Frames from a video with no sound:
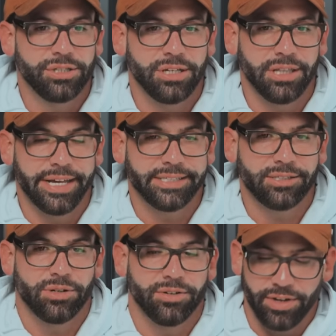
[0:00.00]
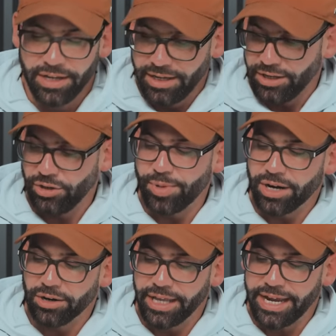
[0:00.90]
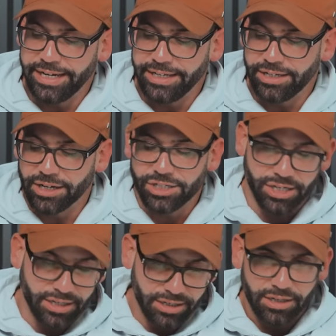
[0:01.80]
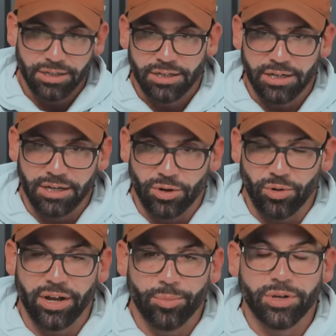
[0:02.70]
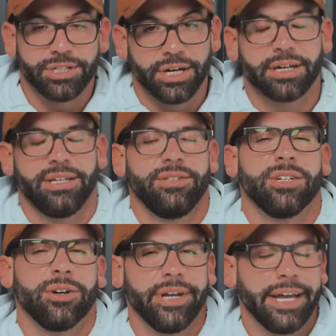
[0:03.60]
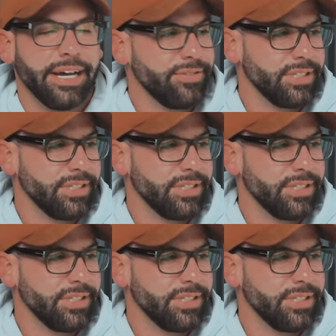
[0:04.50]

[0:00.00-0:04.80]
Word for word: the less sort of humeral adduction or elbow tuck you're going to have.